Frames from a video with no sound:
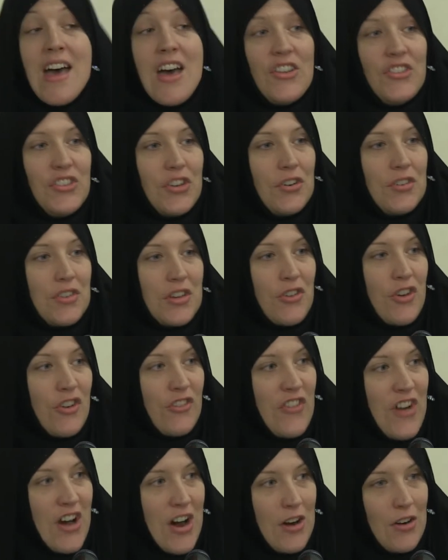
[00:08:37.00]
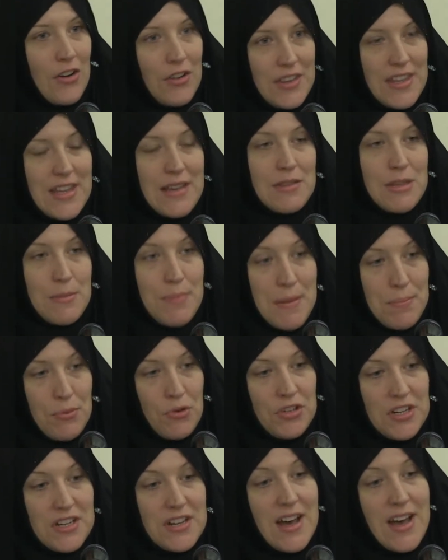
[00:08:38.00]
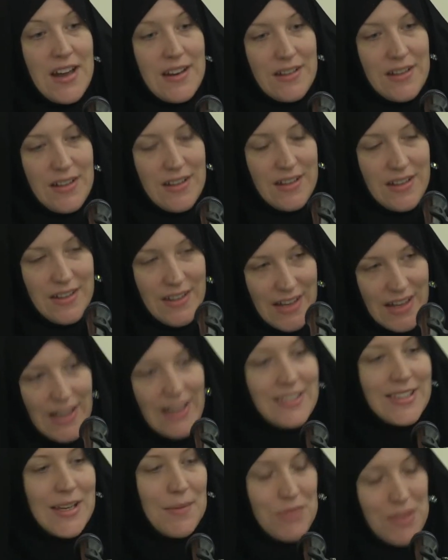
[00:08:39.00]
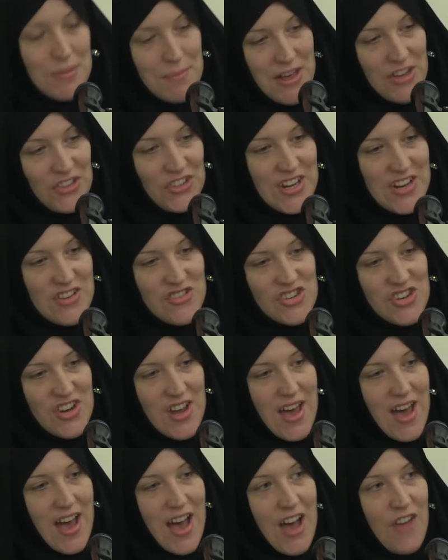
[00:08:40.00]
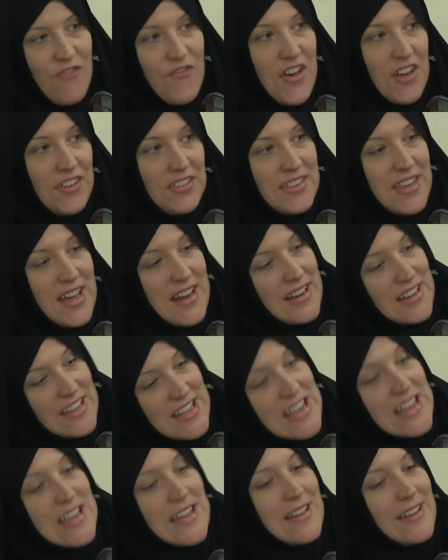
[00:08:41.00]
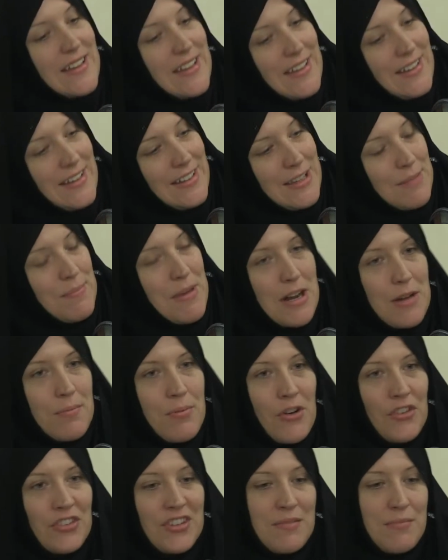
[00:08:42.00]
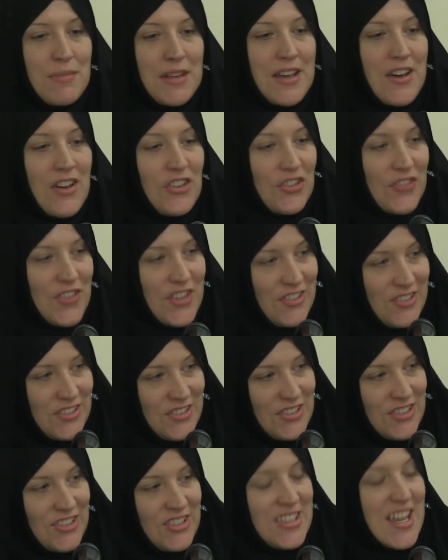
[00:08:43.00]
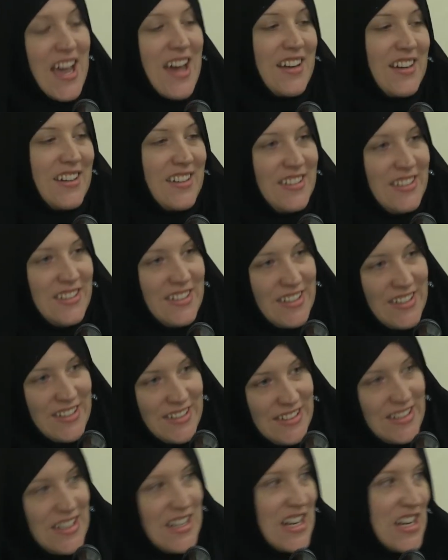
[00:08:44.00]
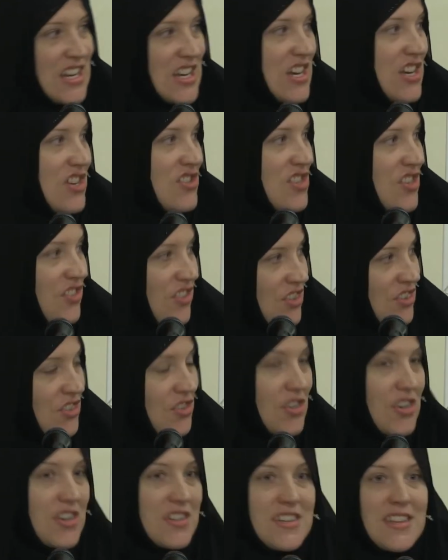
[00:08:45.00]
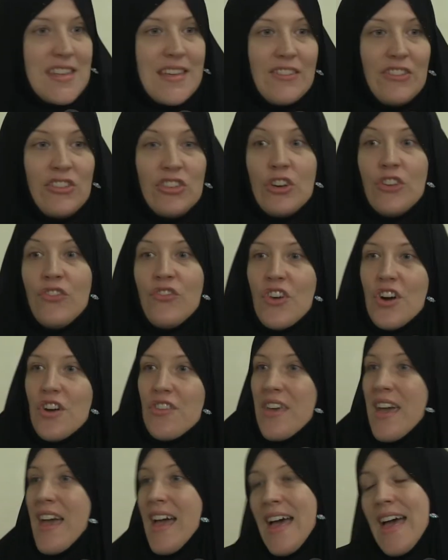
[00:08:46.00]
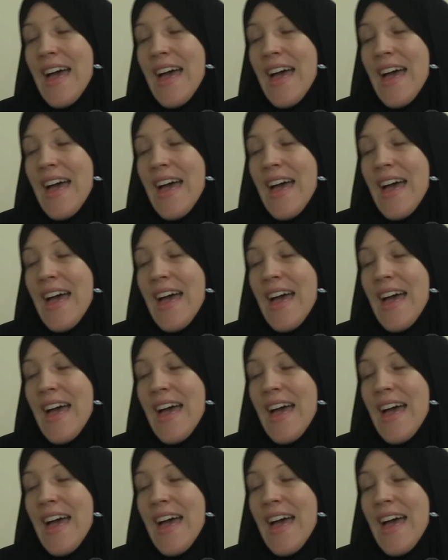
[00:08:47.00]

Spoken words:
So the Kufar, or the people who did not accept the message, felt that he is the better person because of his status, his lineage, his authority, and so forth.